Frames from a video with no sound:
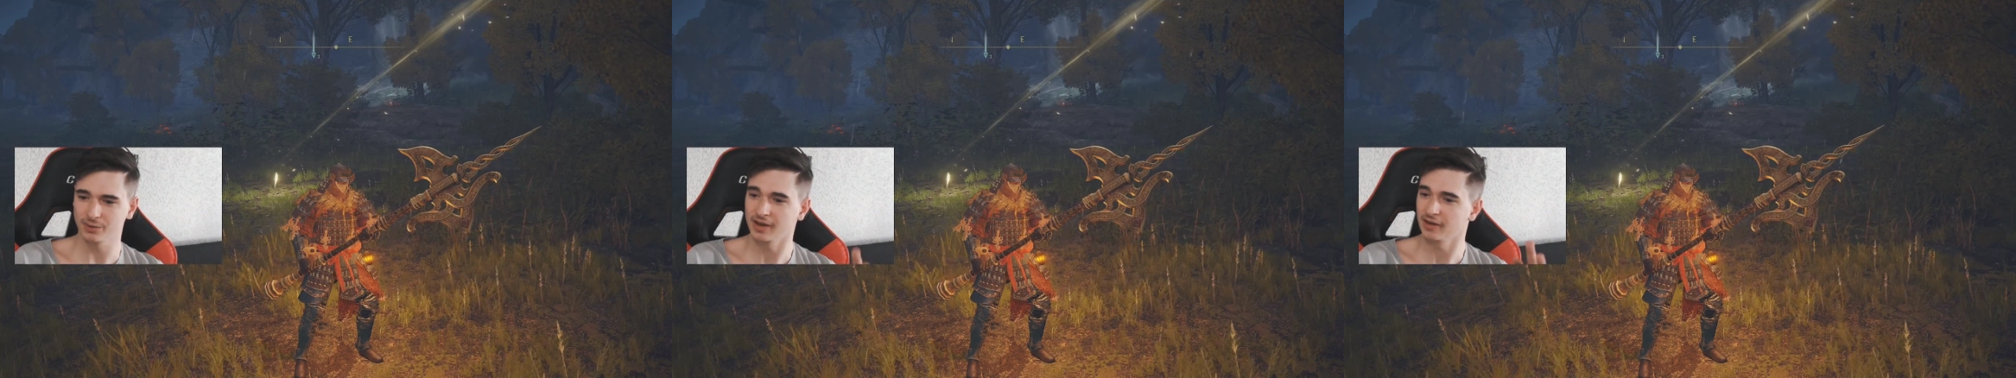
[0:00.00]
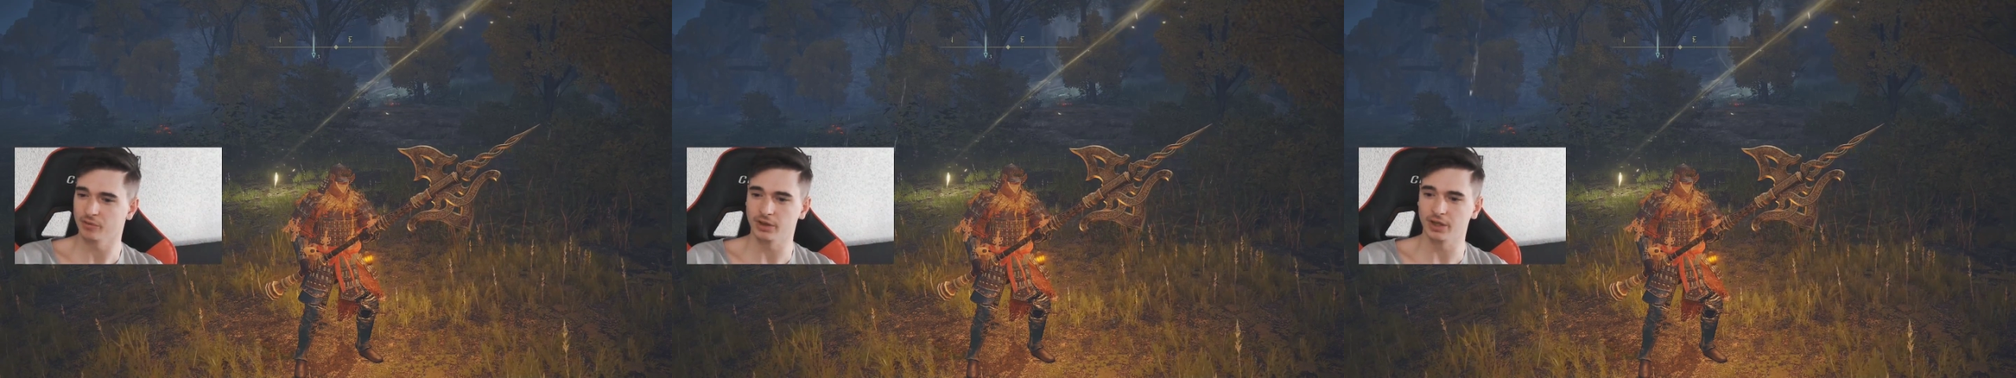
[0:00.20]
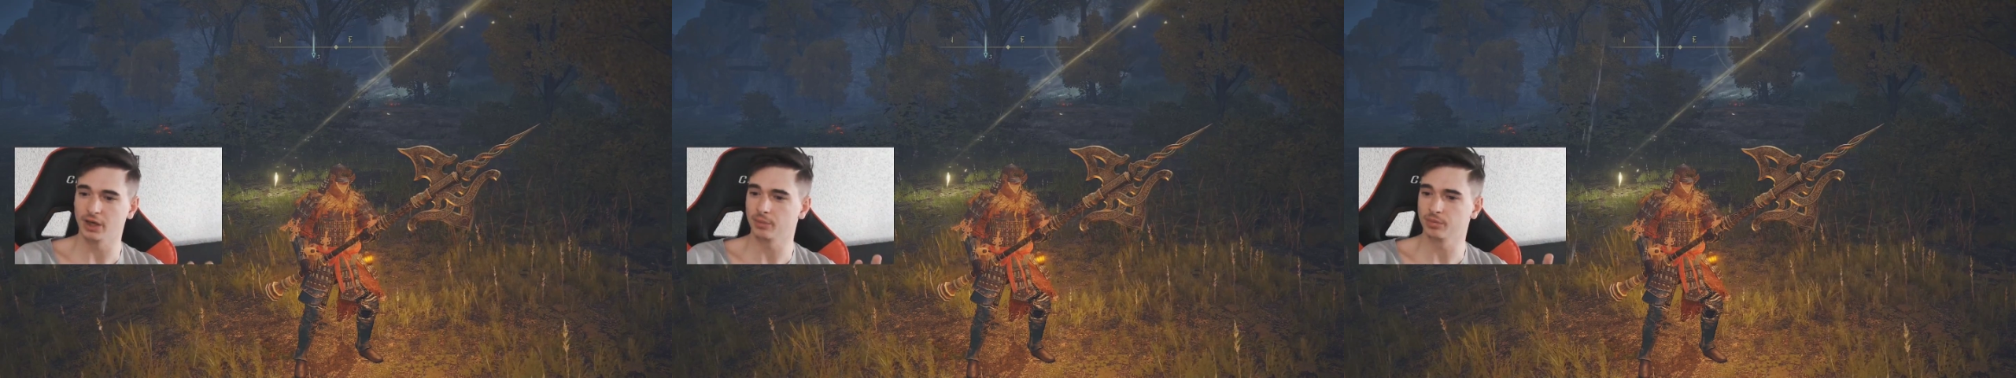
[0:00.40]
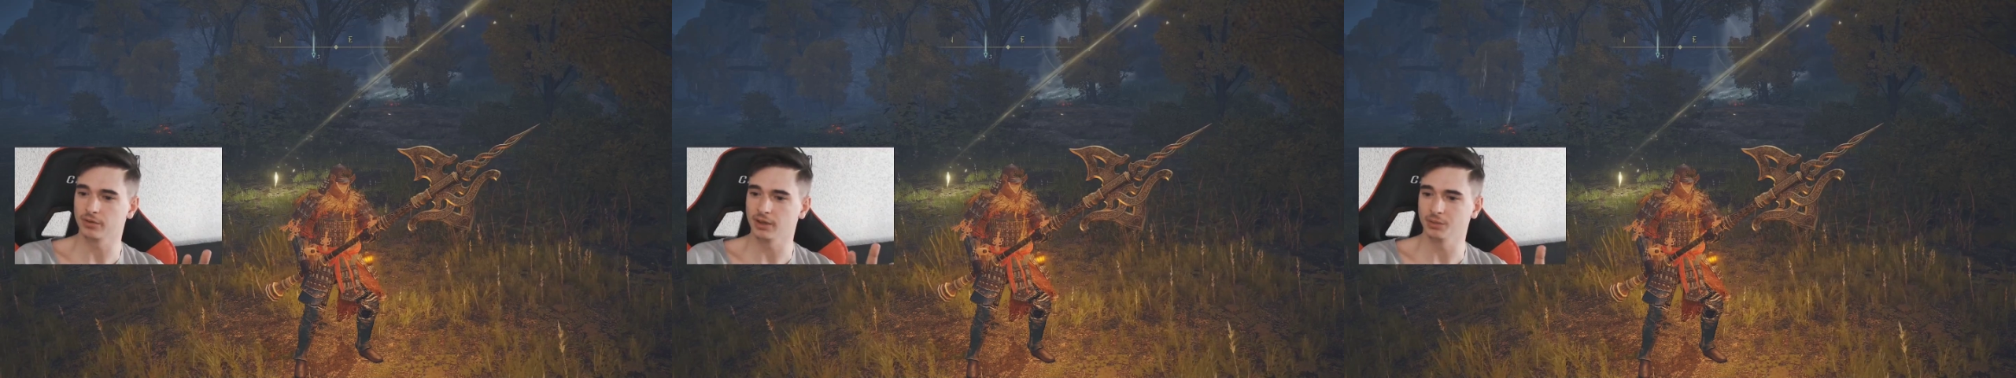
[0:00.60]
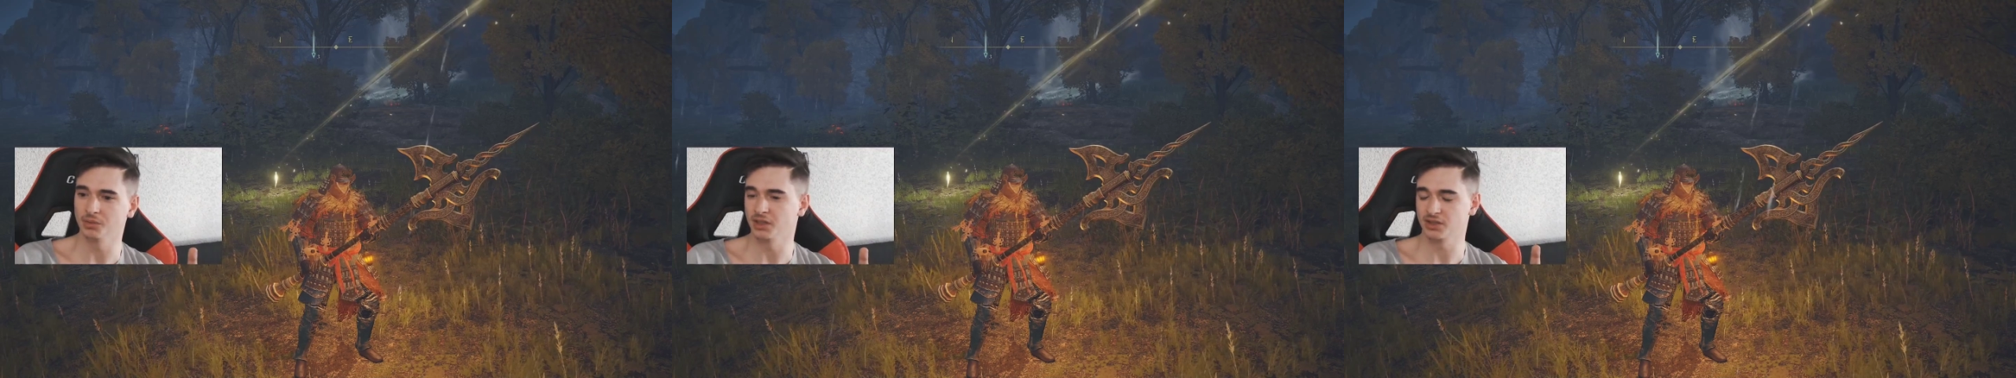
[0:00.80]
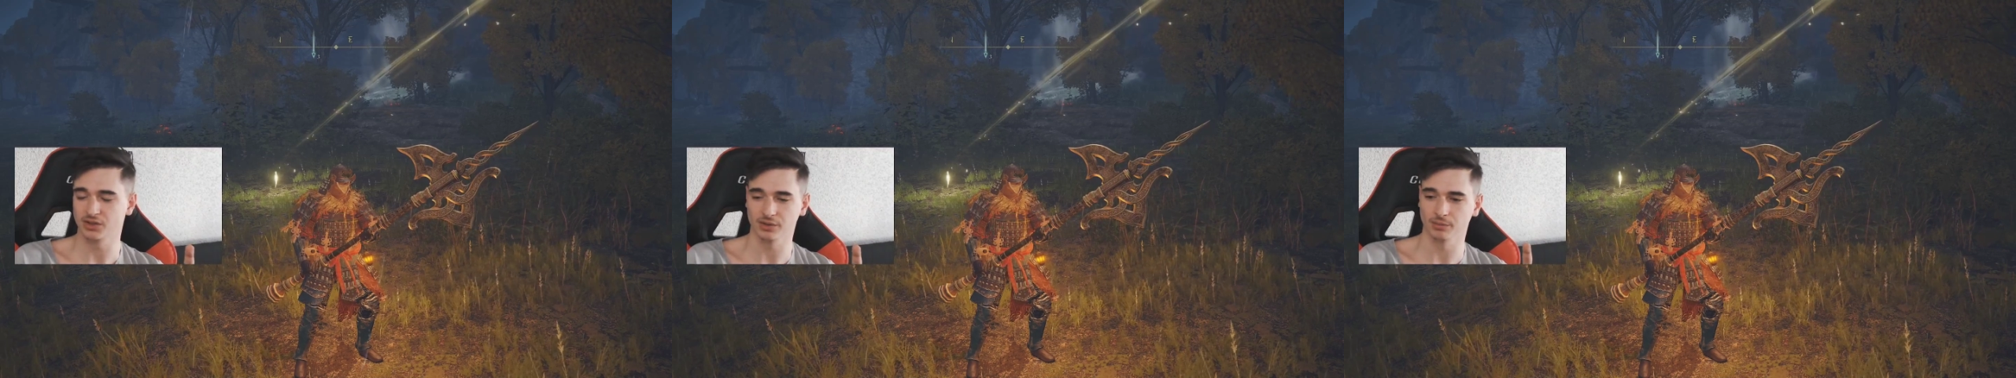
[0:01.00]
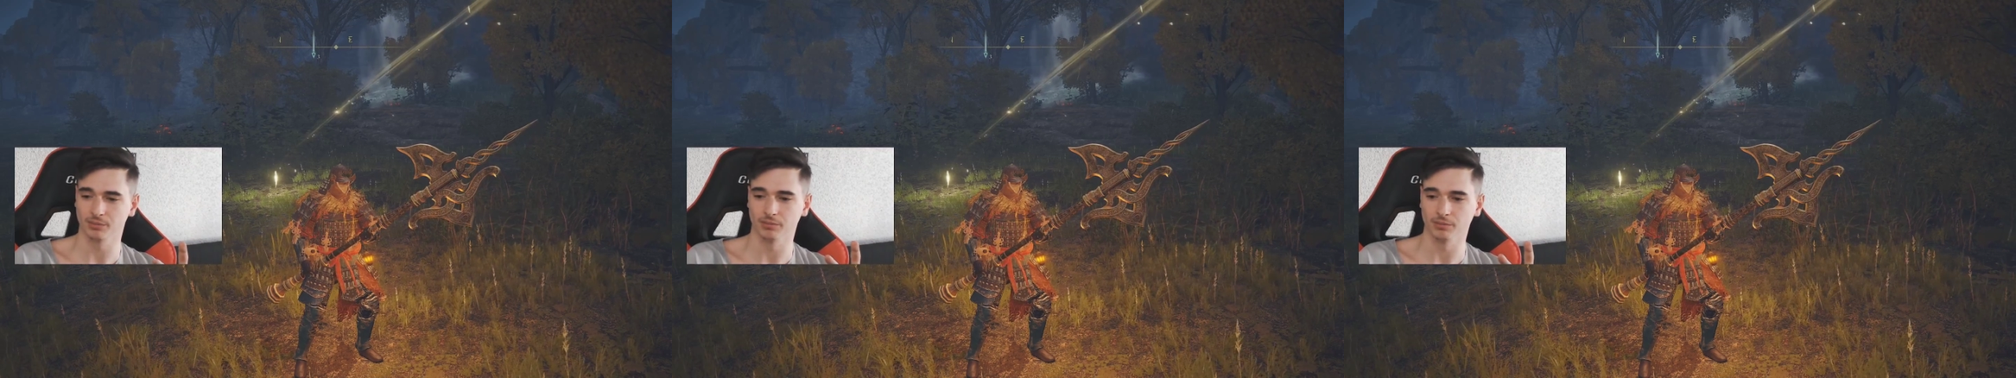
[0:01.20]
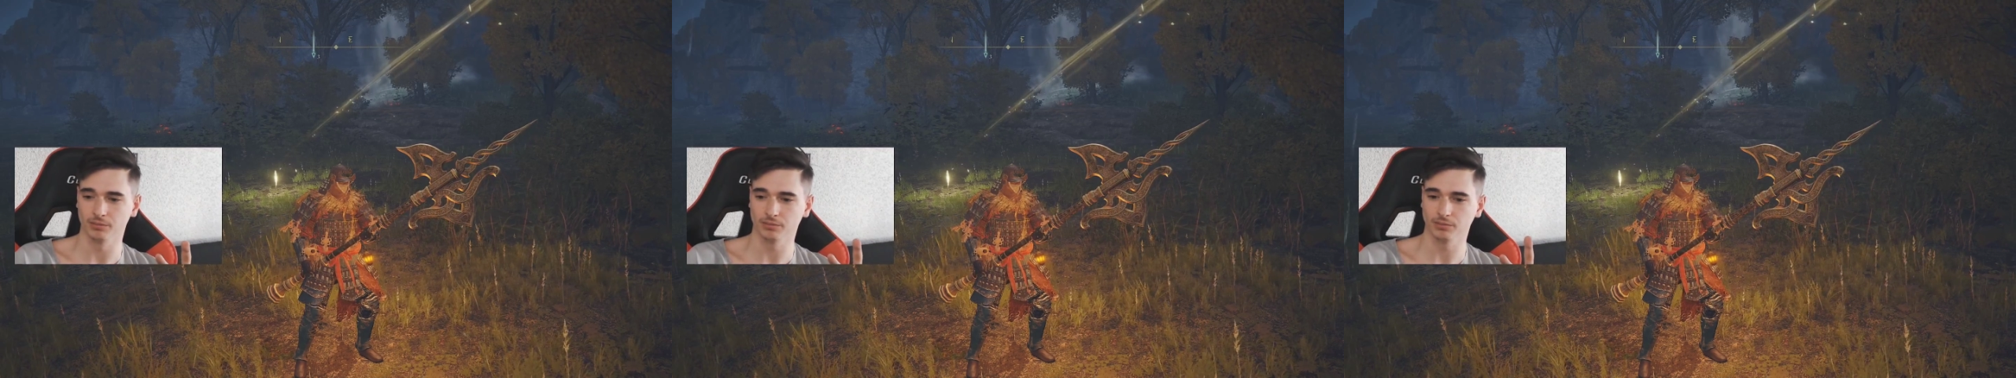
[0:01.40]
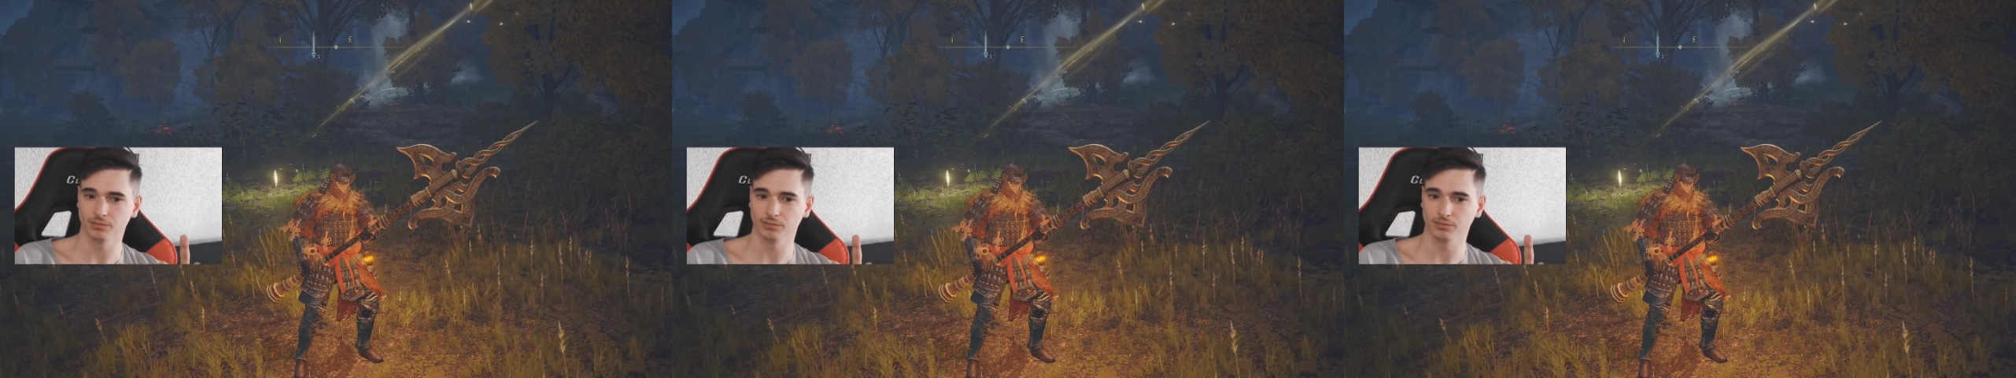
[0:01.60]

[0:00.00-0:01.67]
every upgrade makes them